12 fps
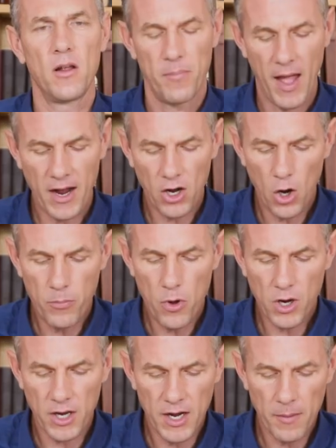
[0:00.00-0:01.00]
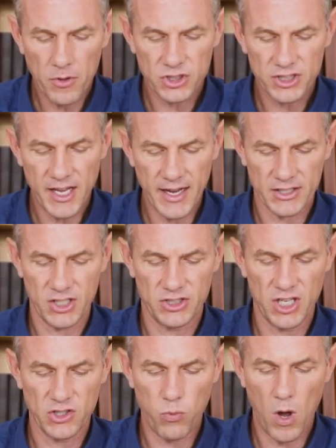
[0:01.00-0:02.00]
Back in our book in number 6, it
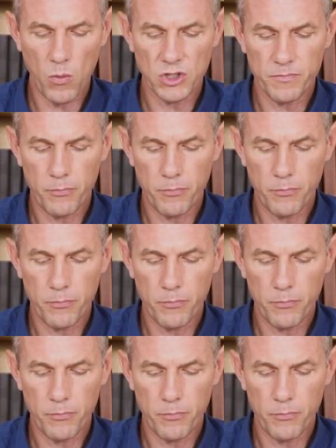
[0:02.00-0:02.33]
says, what was